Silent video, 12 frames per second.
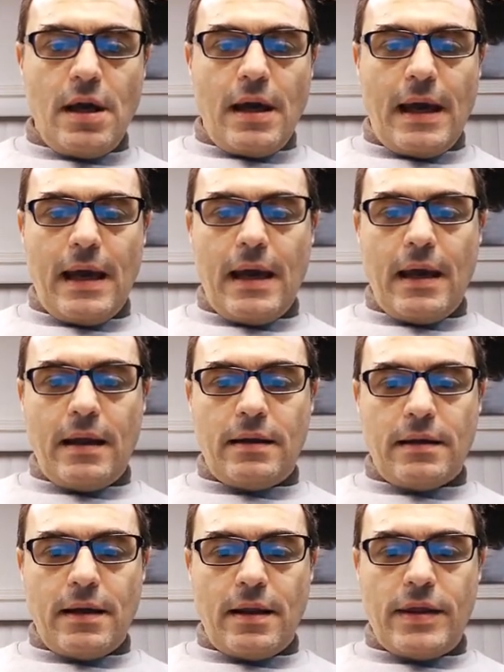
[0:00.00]
and
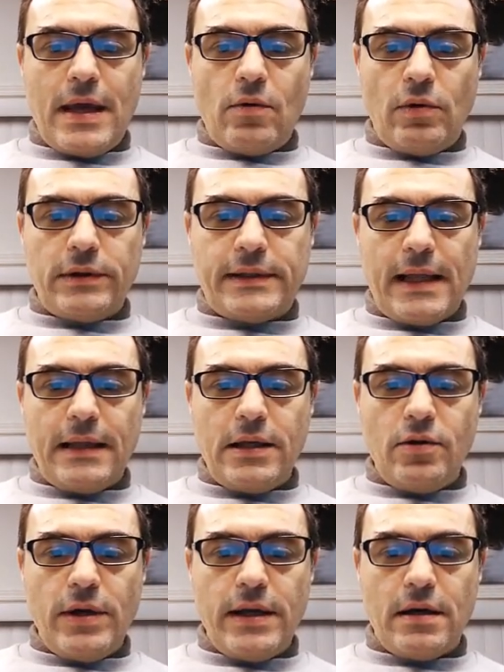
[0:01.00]
they will tell you
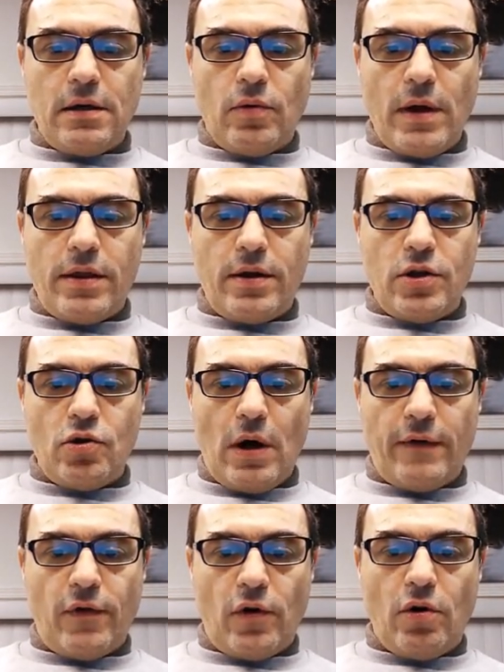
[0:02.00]
here whether you have
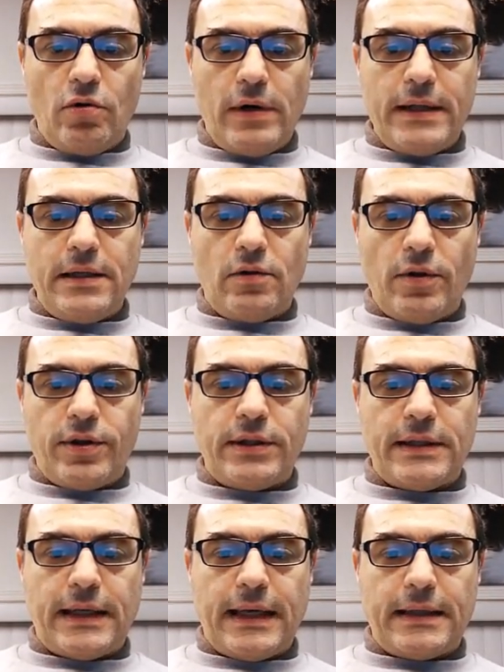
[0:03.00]
already
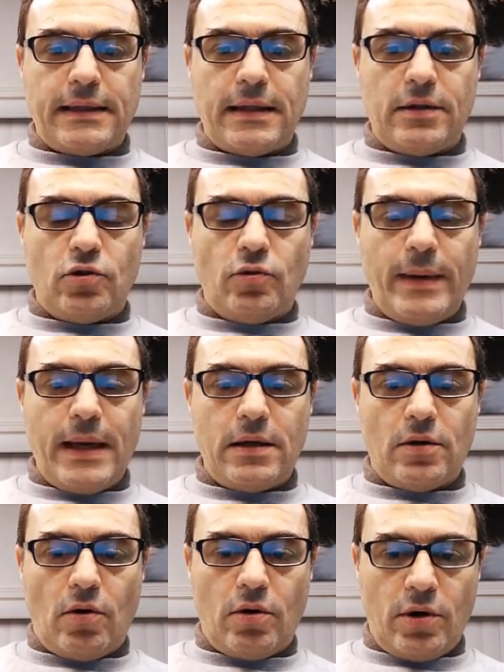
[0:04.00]
authenticated the domain
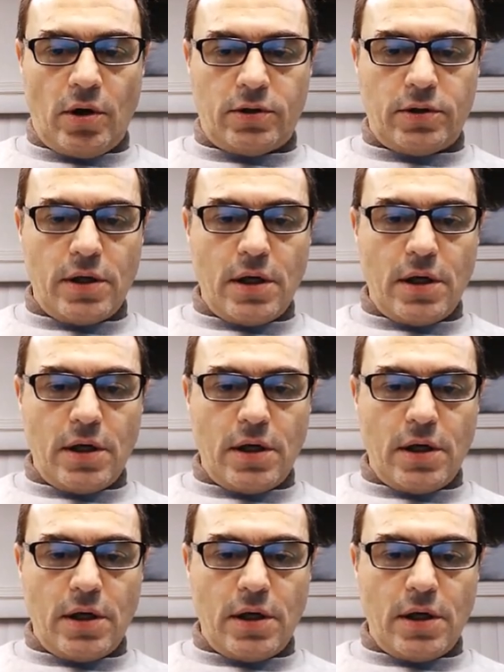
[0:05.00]
or not.